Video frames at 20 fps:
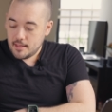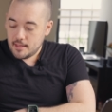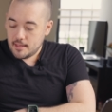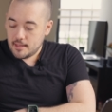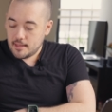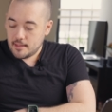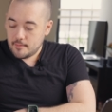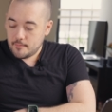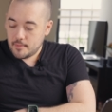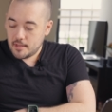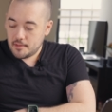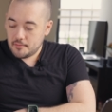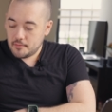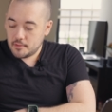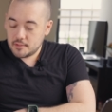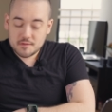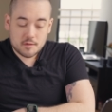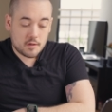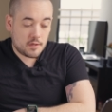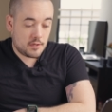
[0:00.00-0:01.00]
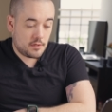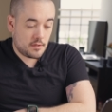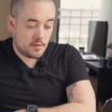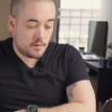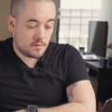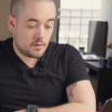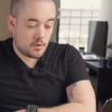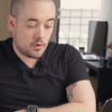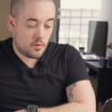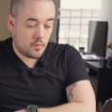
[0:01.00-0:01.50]
Uh, but looks good.
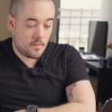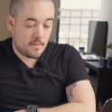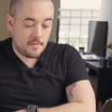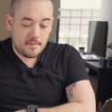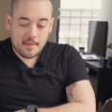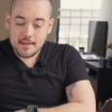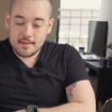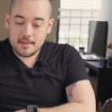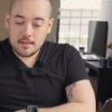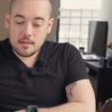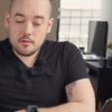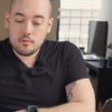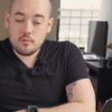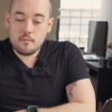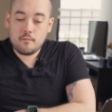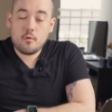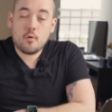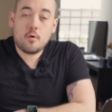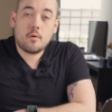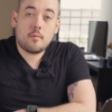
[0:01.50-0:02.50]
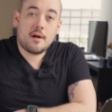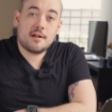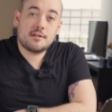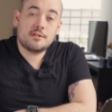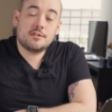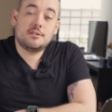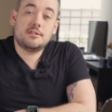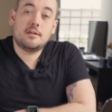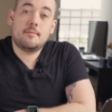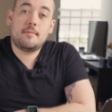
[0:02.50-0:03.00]
So thank you for
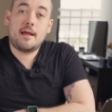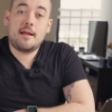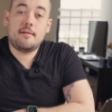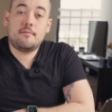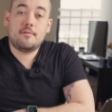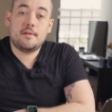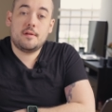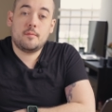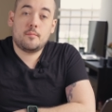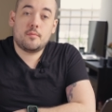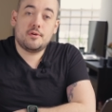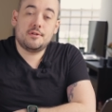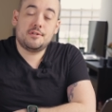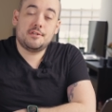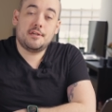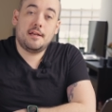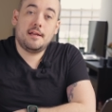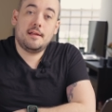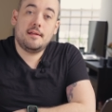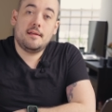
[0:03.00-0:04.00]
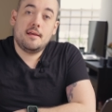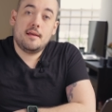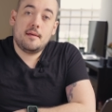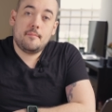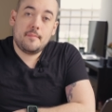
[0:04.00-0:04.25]
watching, Gemini. I really appreciate it.